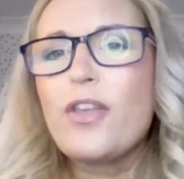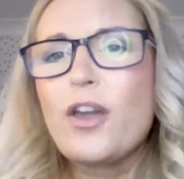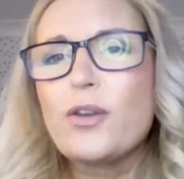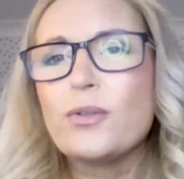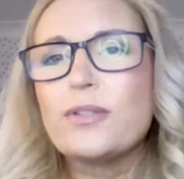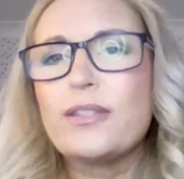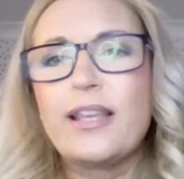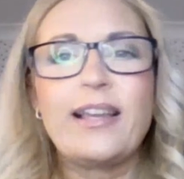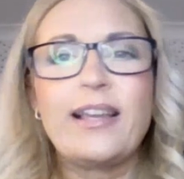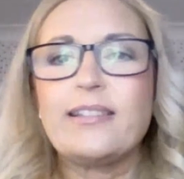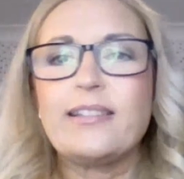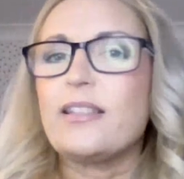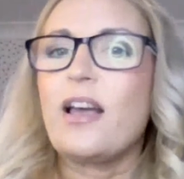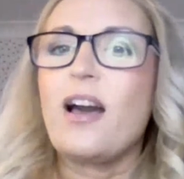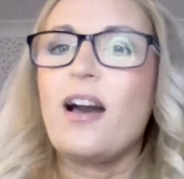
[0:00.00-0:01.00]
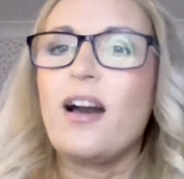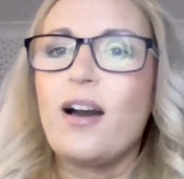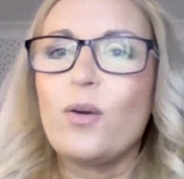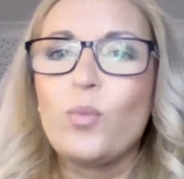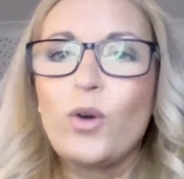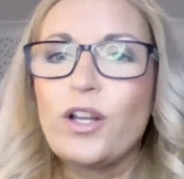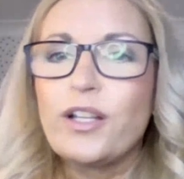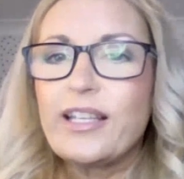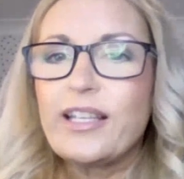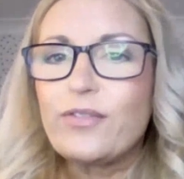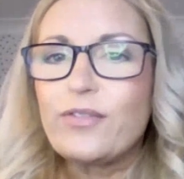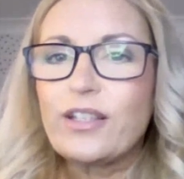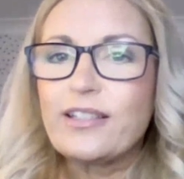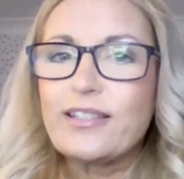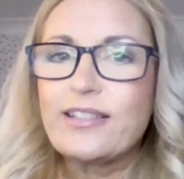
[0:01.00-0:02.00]
those things weren't
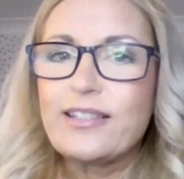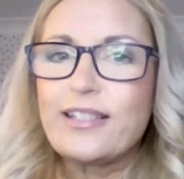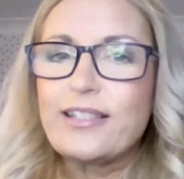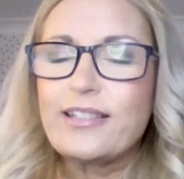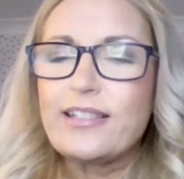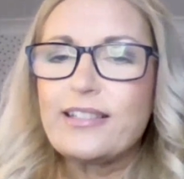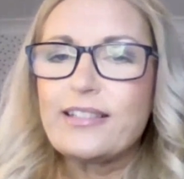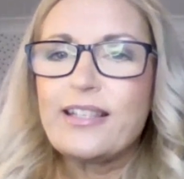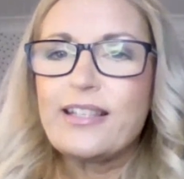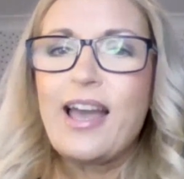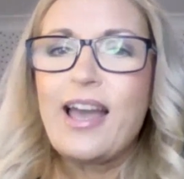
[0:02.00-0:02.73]
even considered